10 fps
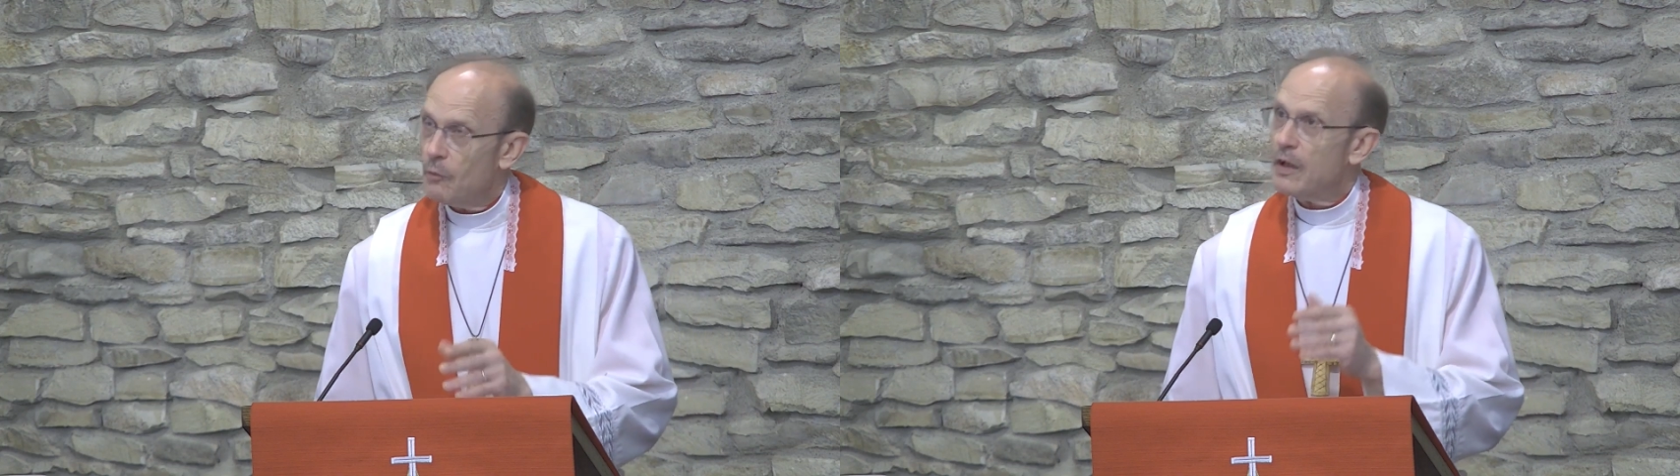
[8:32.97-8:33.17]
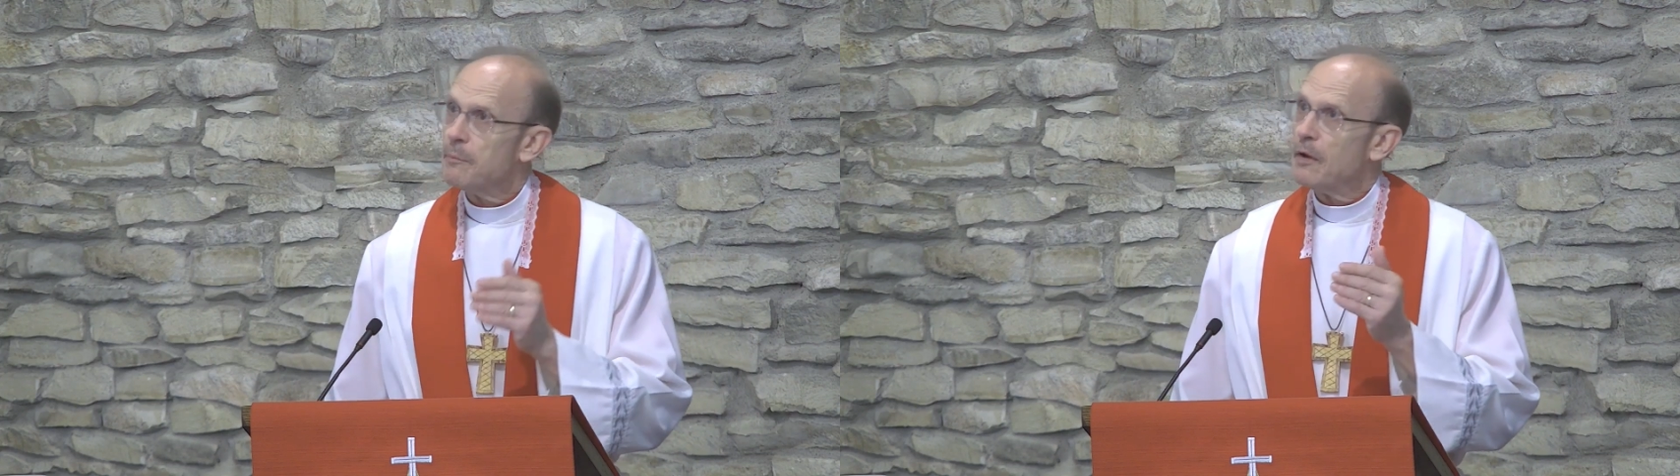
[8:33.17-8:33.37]

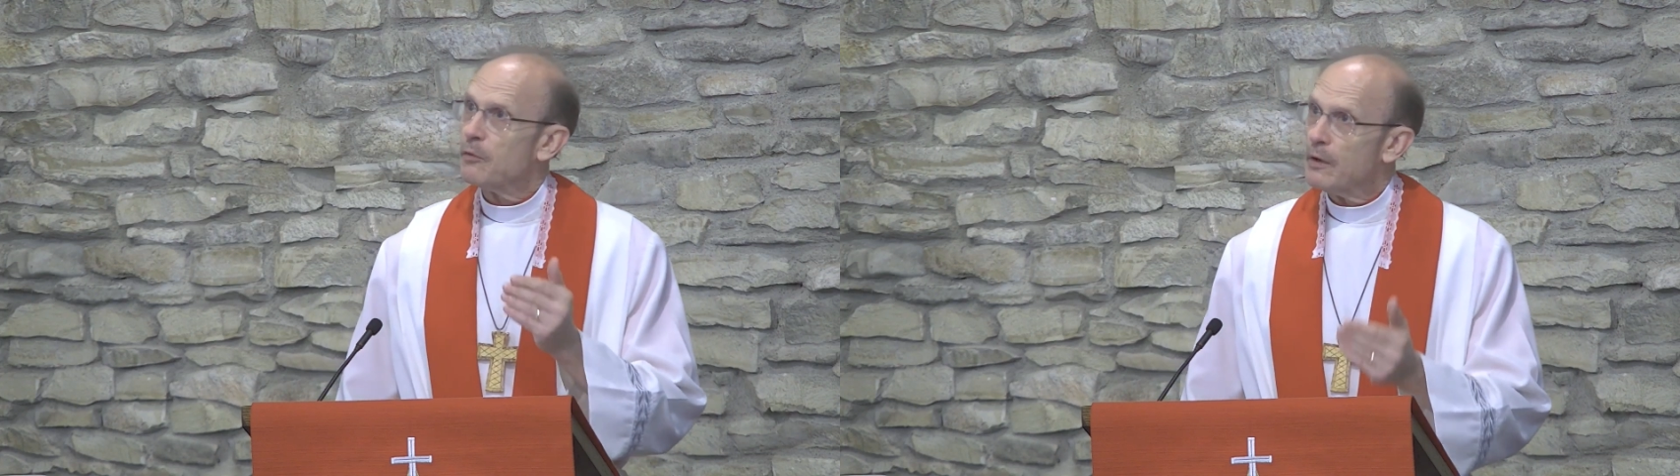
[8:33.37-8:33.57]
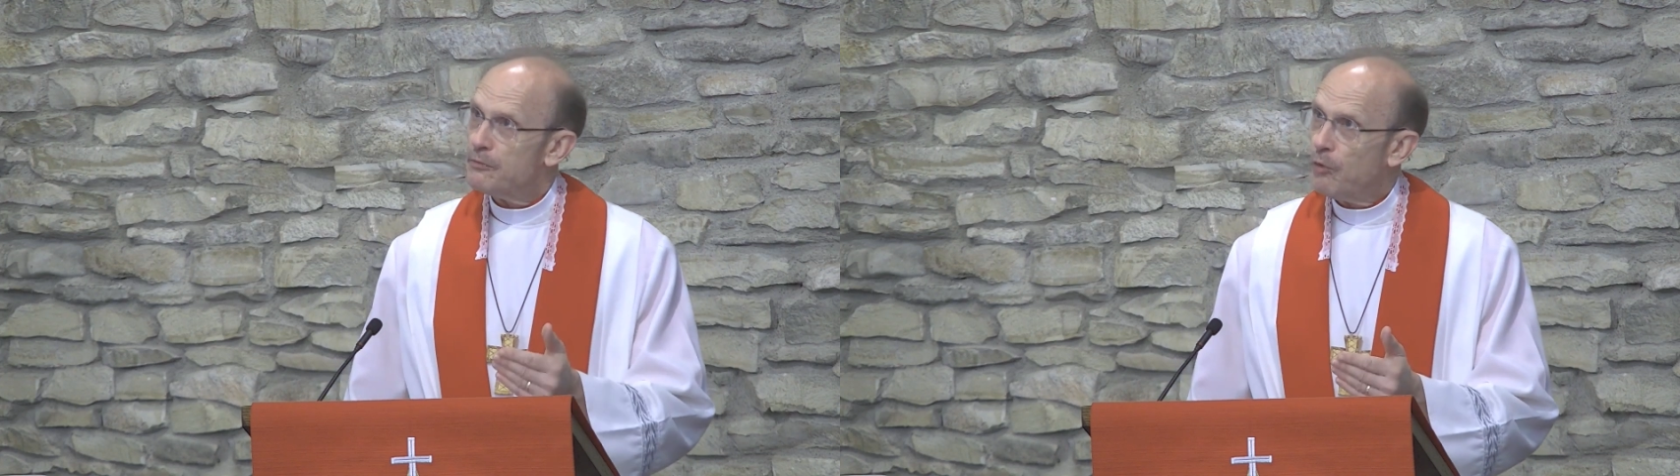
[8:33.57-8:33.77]
We have
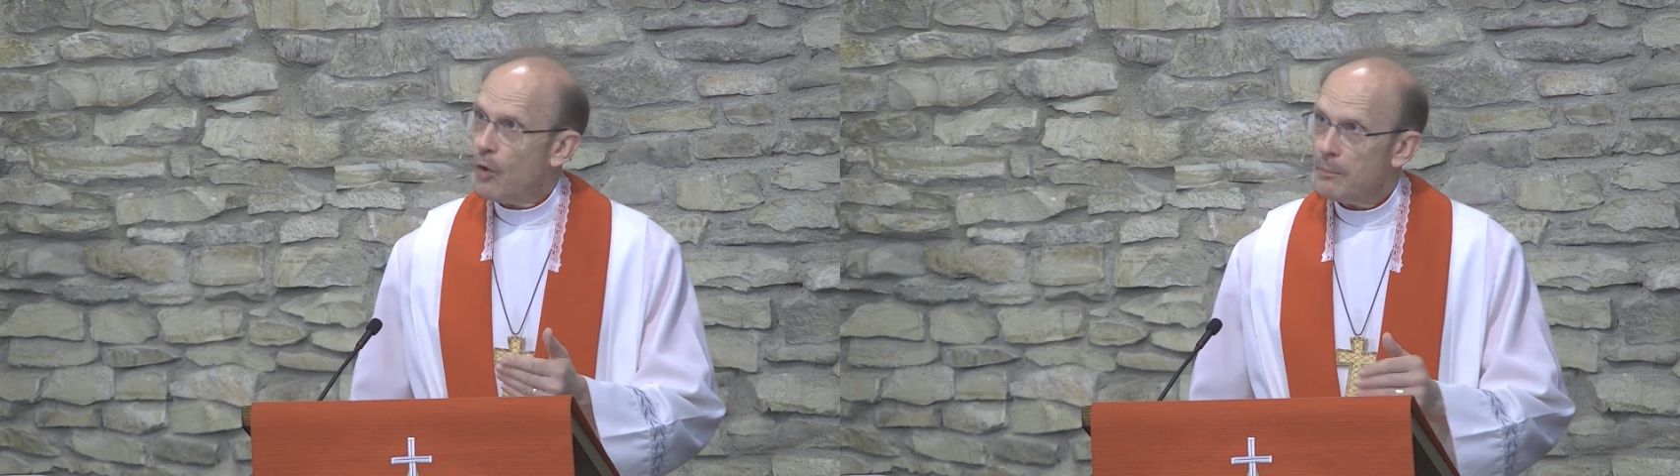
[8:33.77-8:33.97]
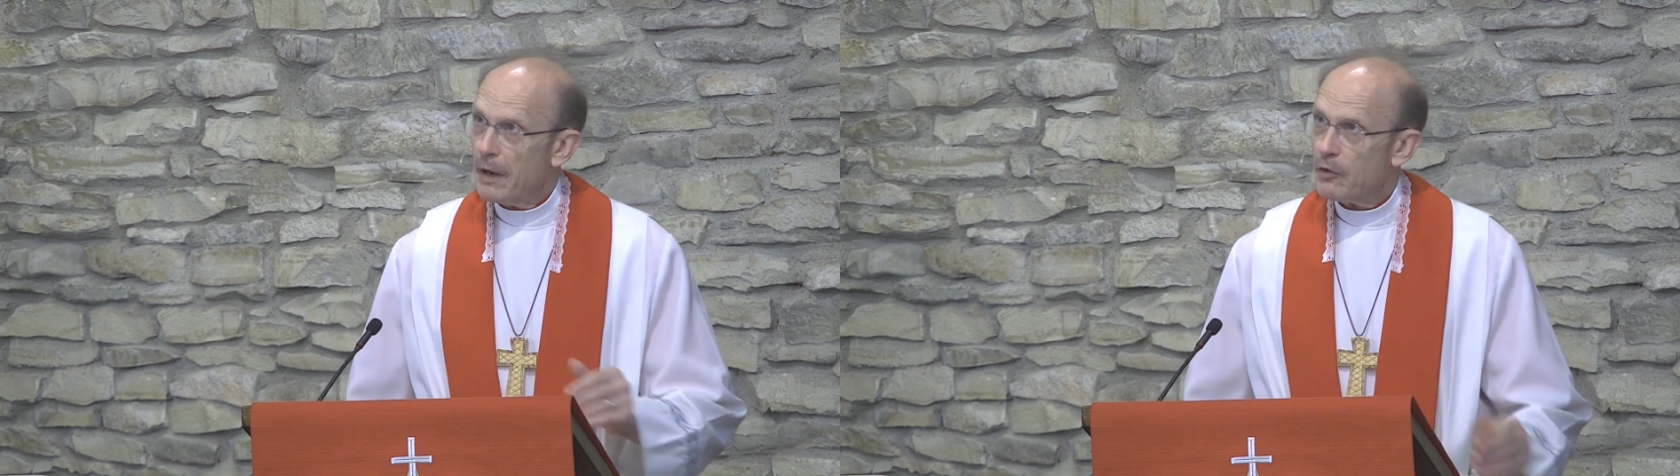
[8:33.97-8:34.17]
been
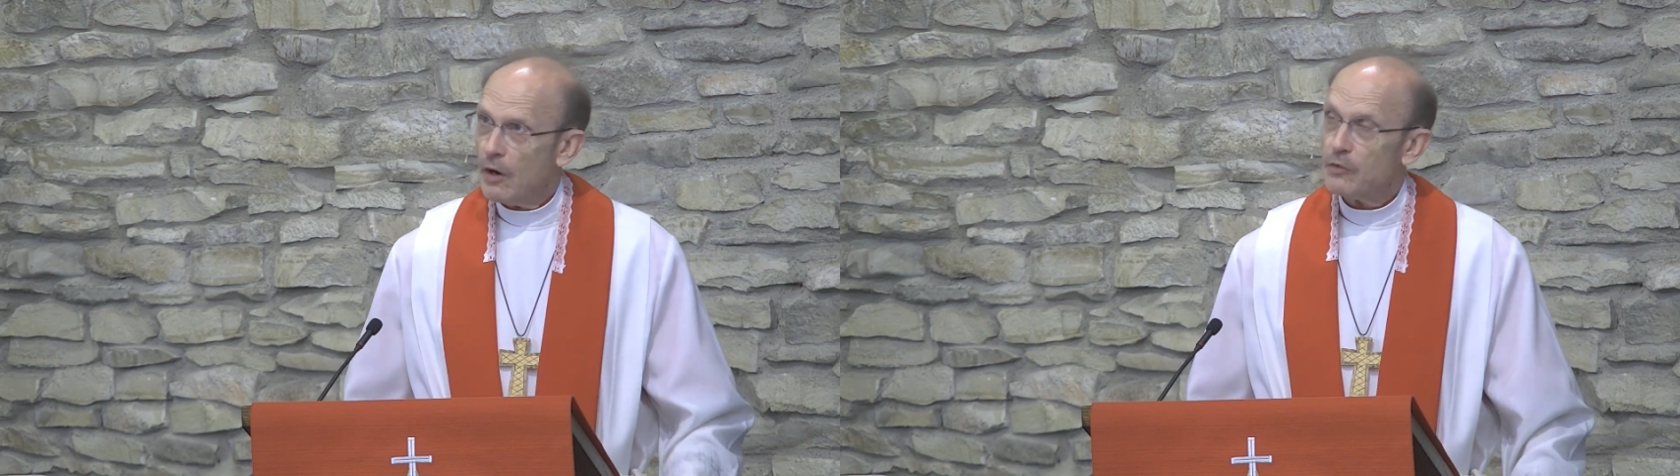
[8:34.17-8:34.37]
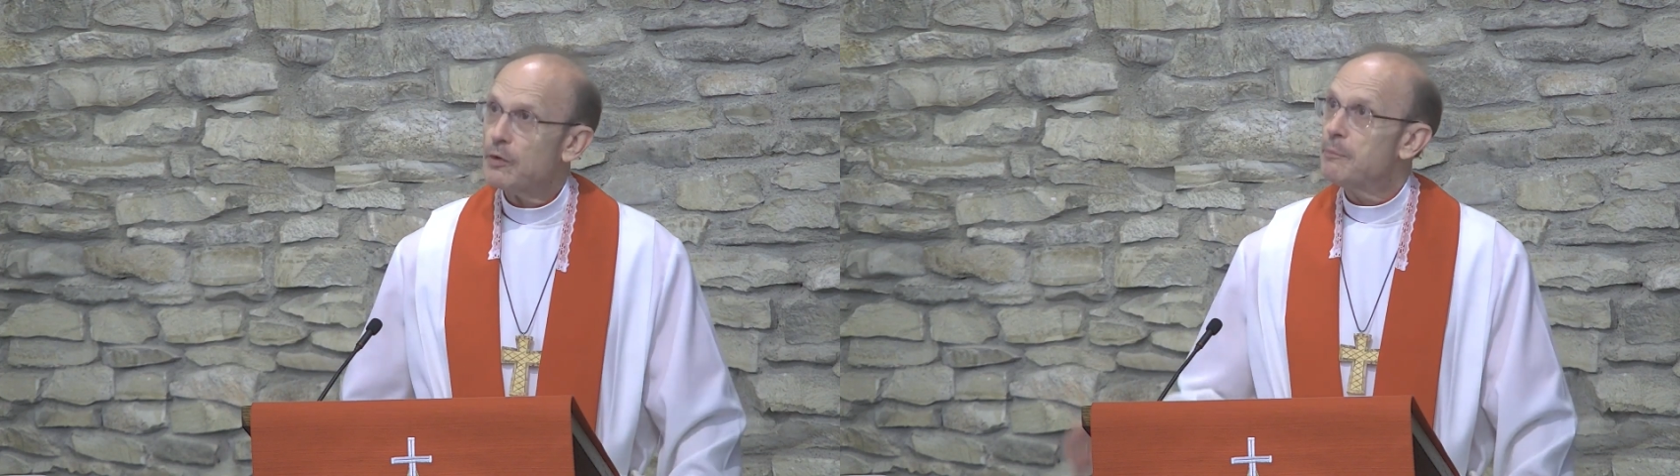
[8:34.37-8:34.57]
reformed by
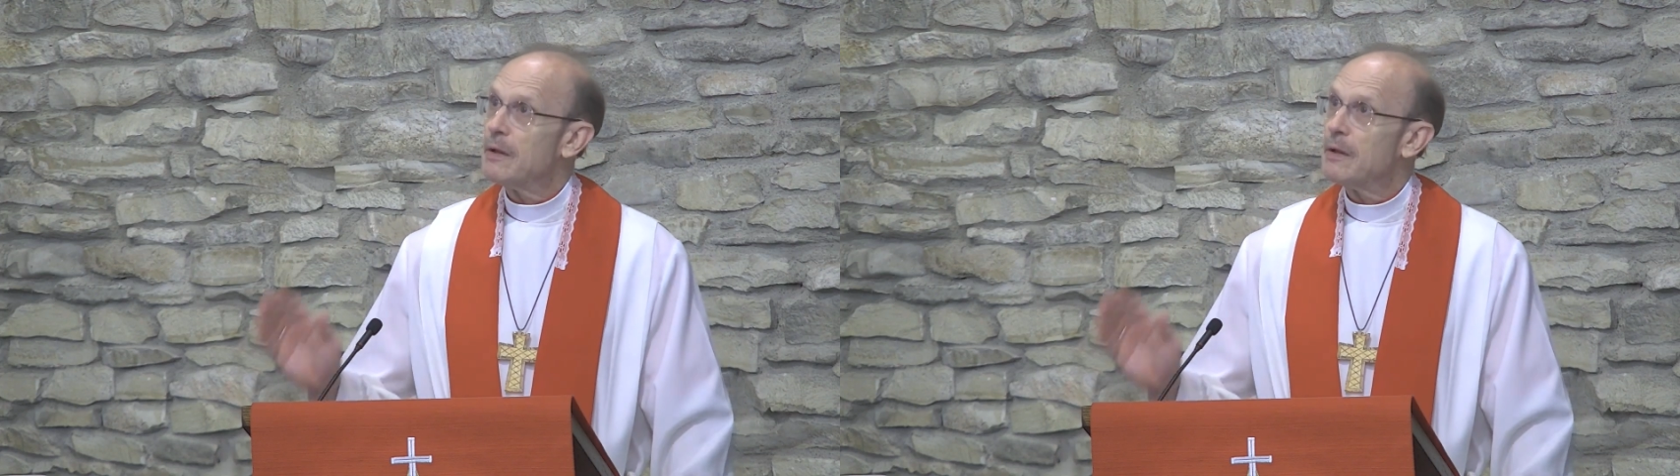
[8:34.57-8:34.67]
Christ.